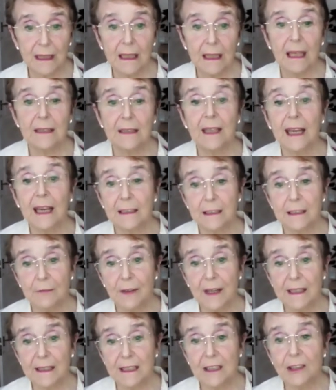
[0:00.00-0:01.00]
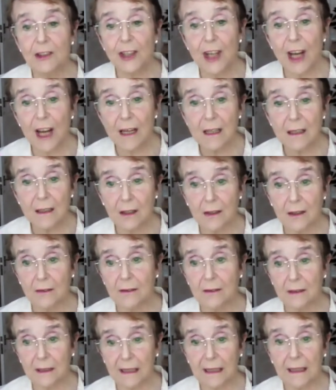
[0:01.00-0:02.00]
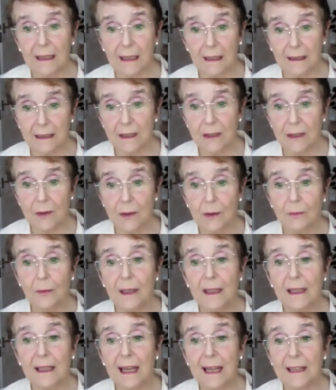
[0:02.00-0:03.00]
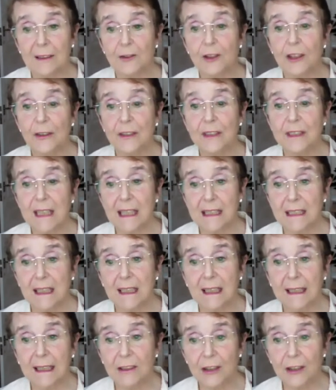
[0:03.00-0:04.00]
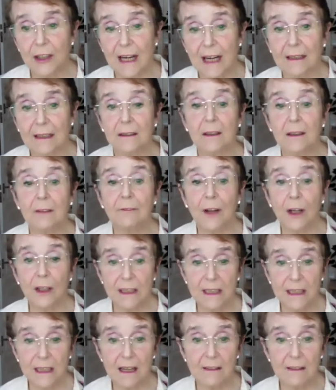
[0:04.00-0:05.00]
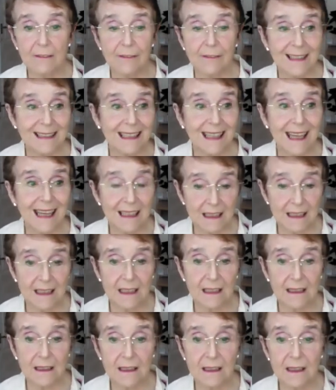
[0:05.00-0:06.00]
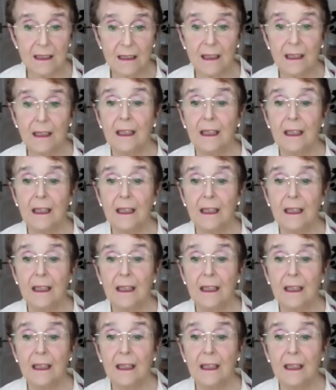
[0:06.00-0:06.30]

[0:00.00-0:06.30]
And the activated charcoal in clinisorb will electrostatically attract the volatile fatty acids.